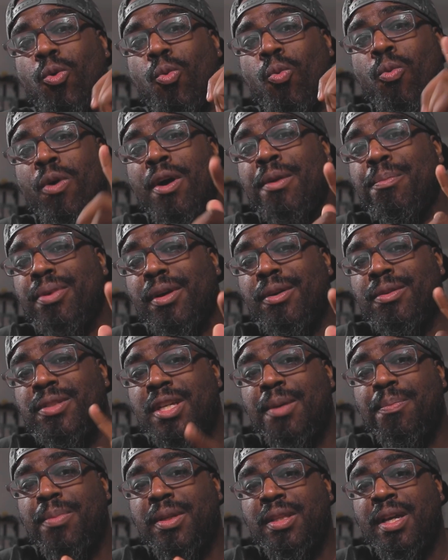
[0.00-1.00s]
1 pro
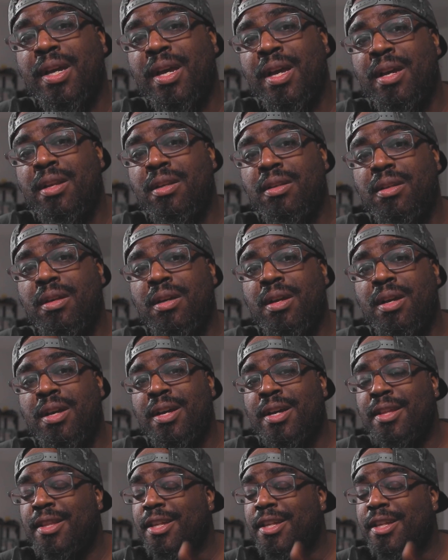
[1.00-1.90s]
tip at the end